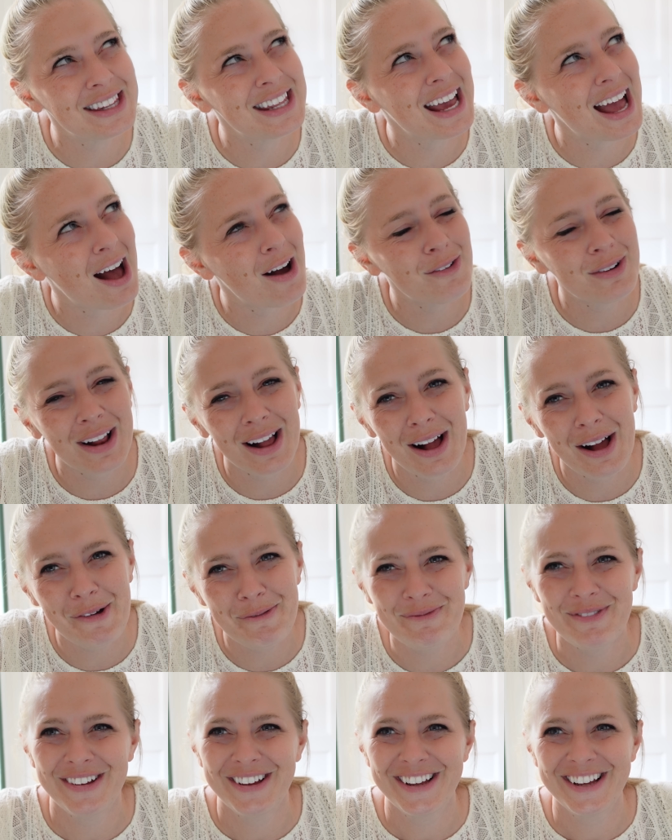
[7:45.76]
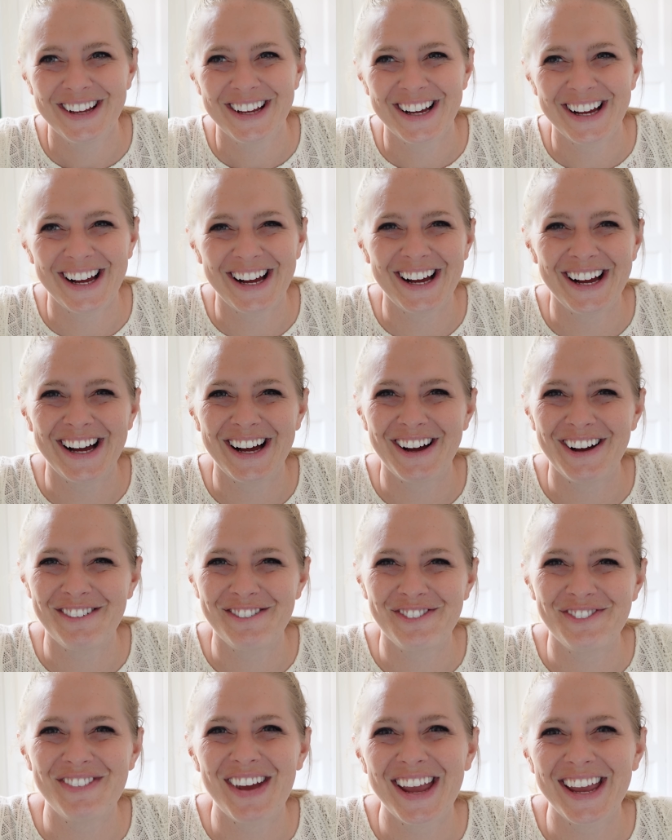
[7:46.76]
outcome
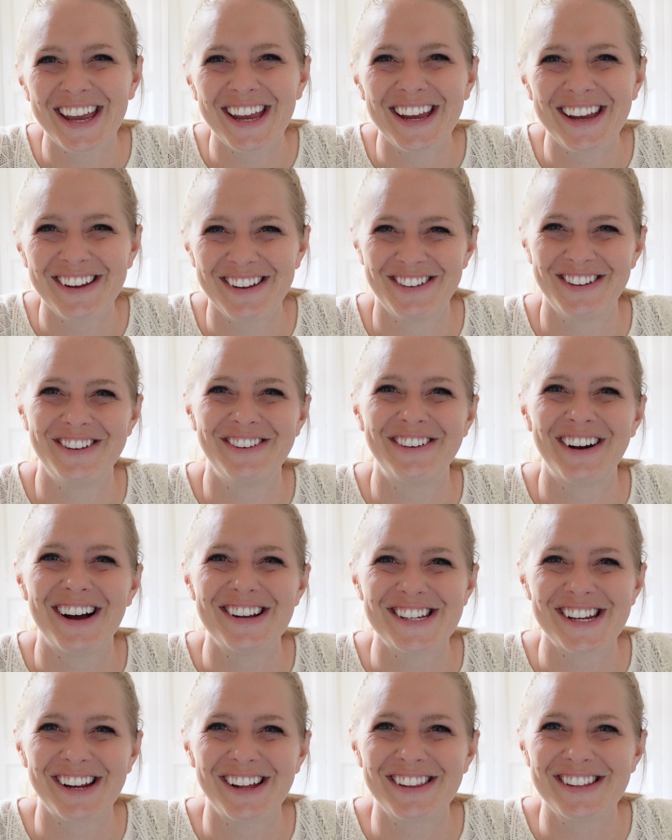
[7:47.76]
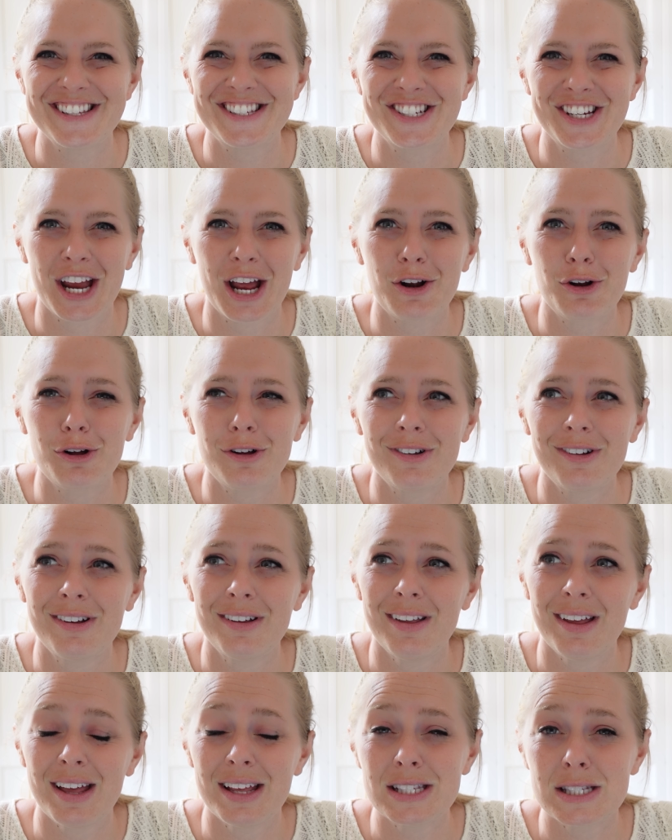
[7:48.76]
of making new content on this
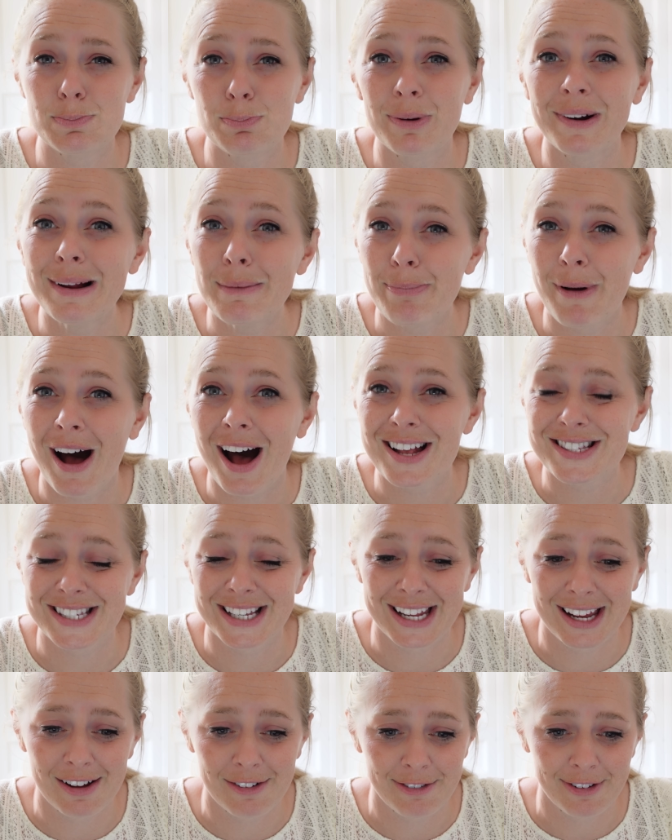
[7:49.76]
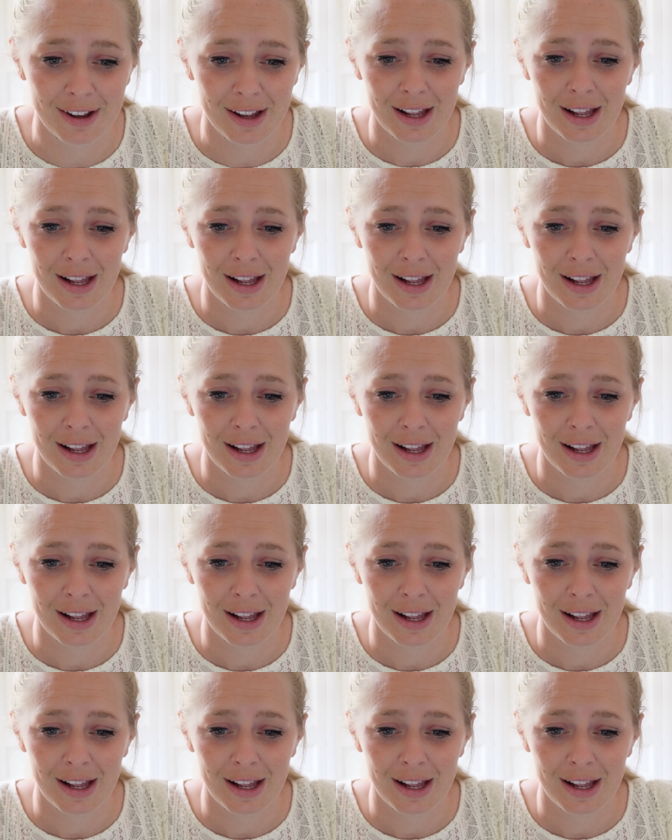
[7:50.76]
channel is pretty positive.